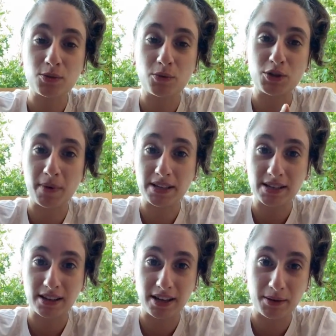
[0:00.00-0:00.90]
which
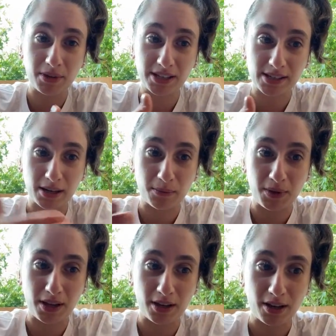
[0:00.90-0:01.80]
basically it's gonna
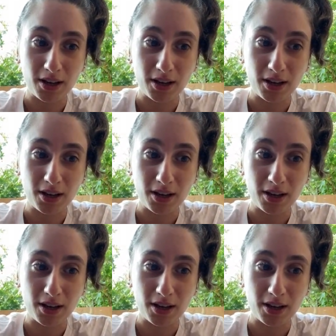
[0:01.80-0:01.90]
be